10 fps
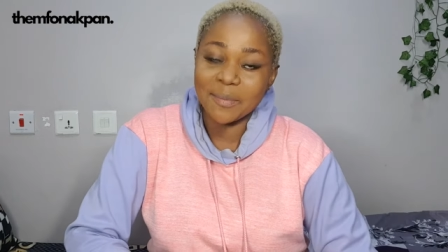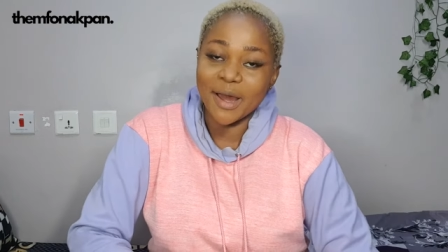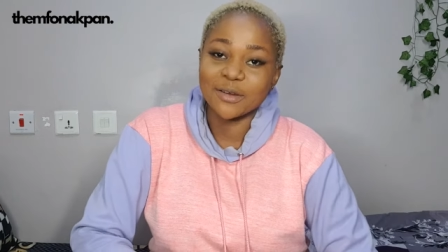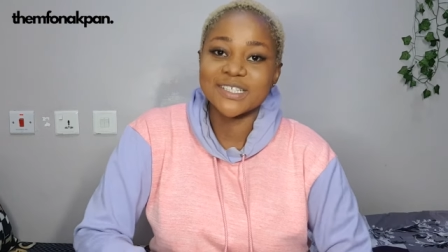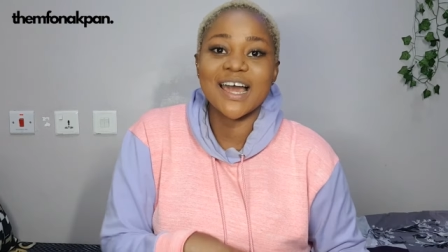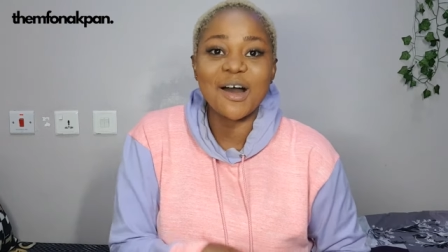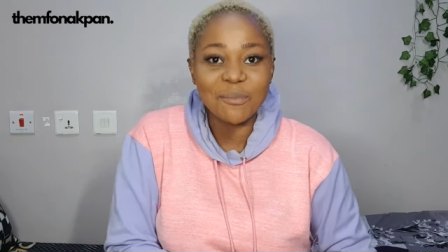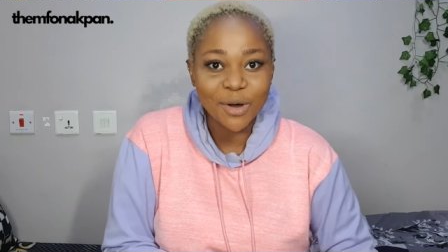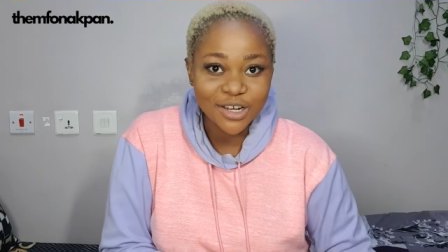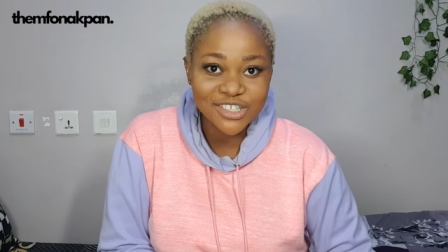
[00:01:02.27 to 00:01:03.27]
about how
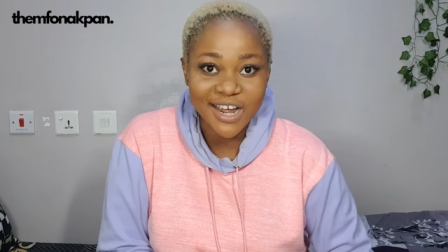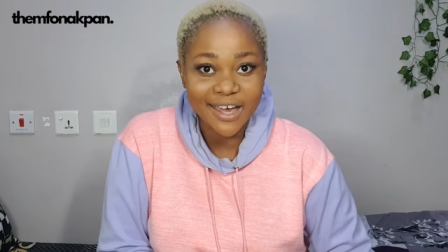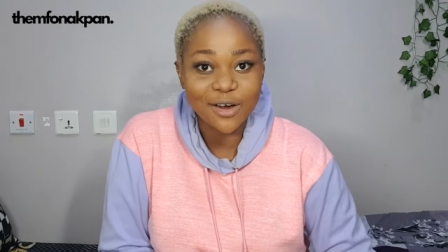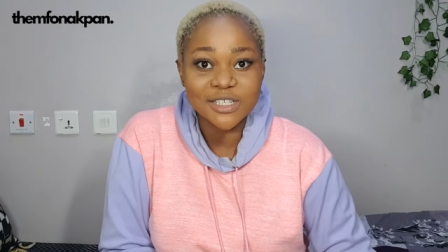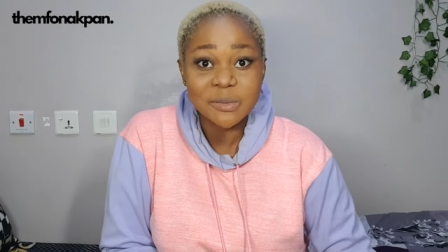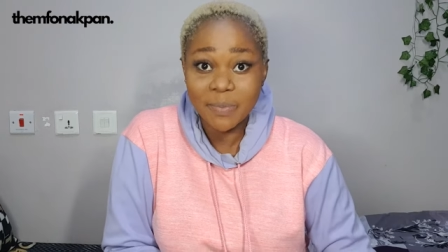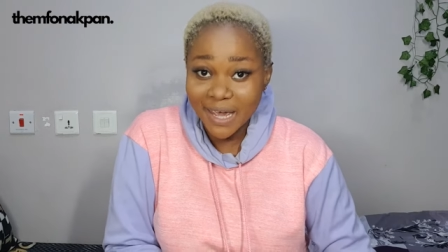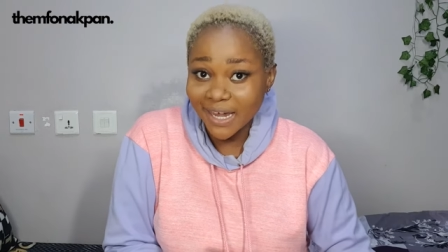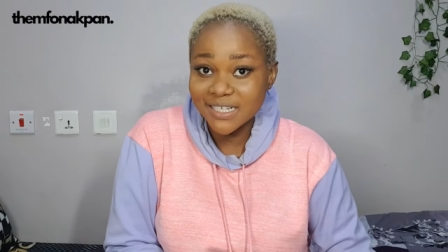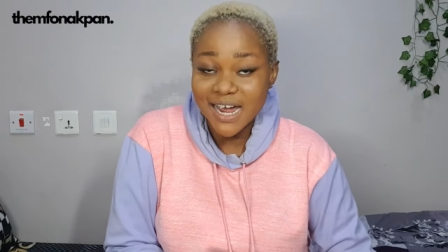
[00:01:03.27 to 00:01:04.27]
much I got
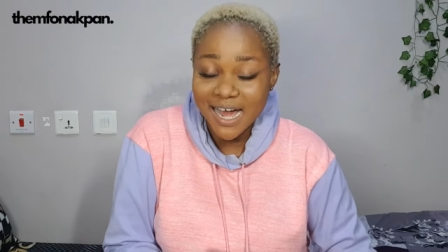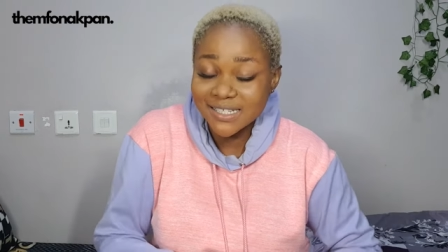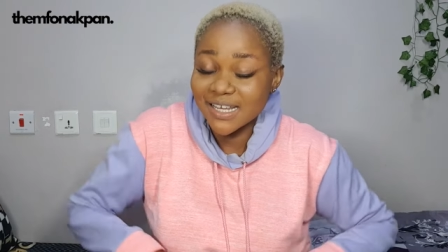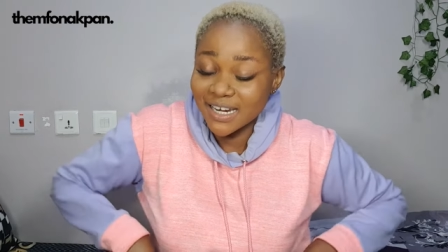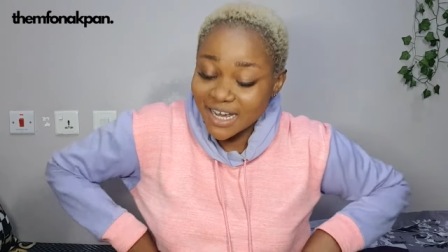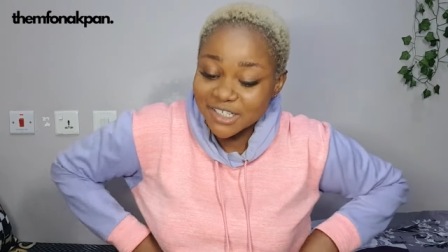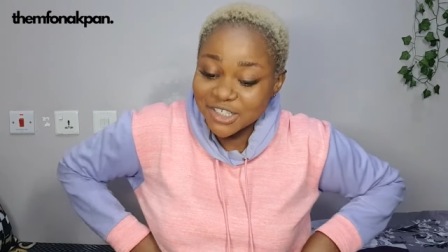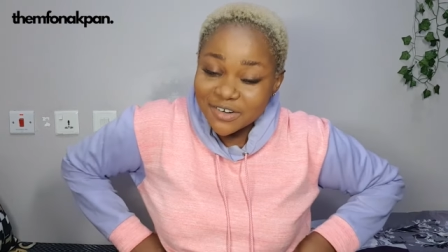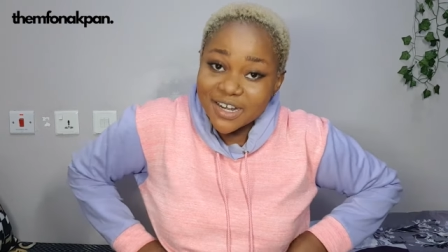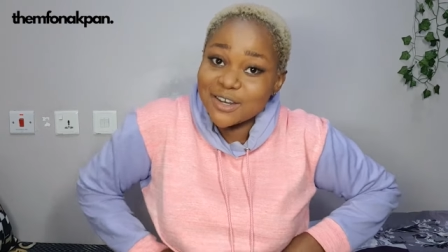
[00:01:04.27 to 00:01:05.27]
paid as a
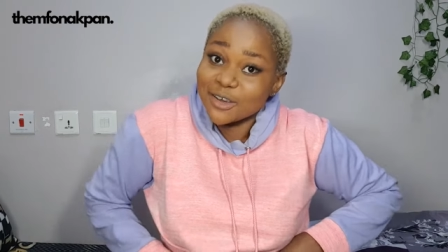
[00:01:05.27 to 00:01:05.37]
Nigerian